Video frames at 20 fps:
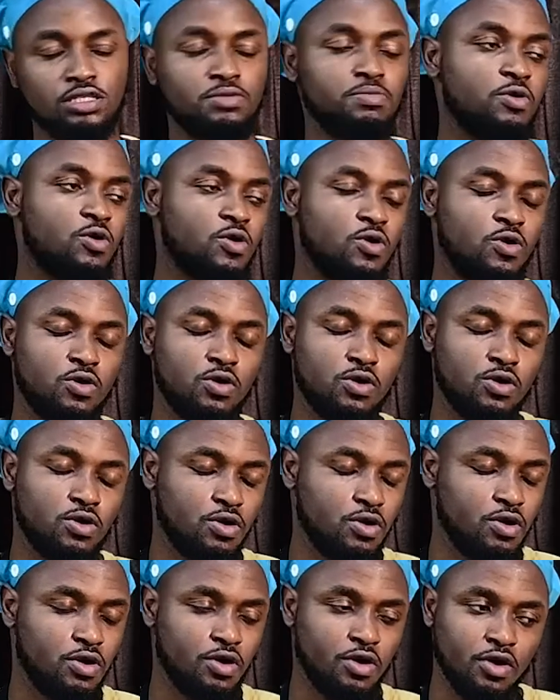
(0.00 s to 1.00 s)
more
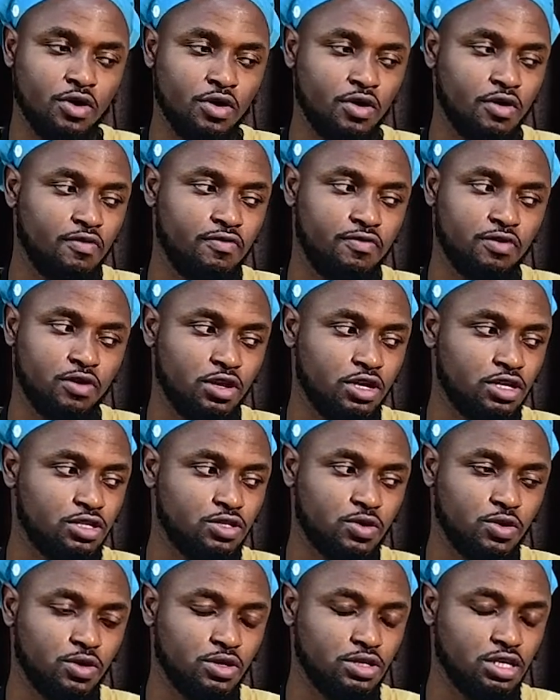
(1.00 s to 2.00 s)

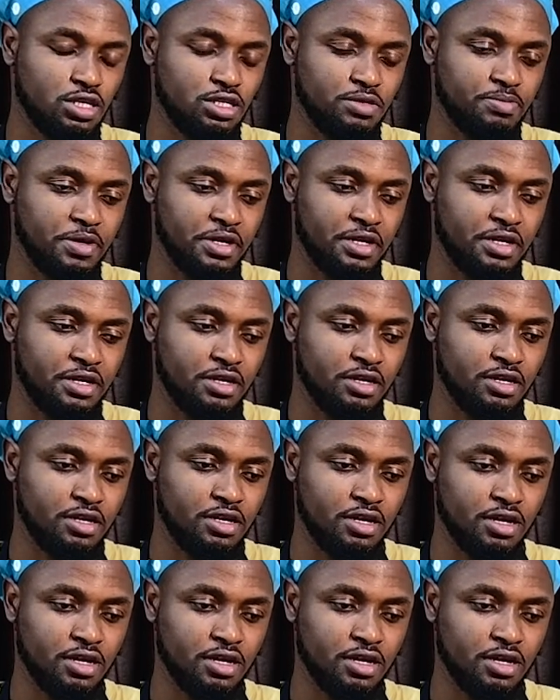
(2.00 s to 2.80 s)
flawless content, man.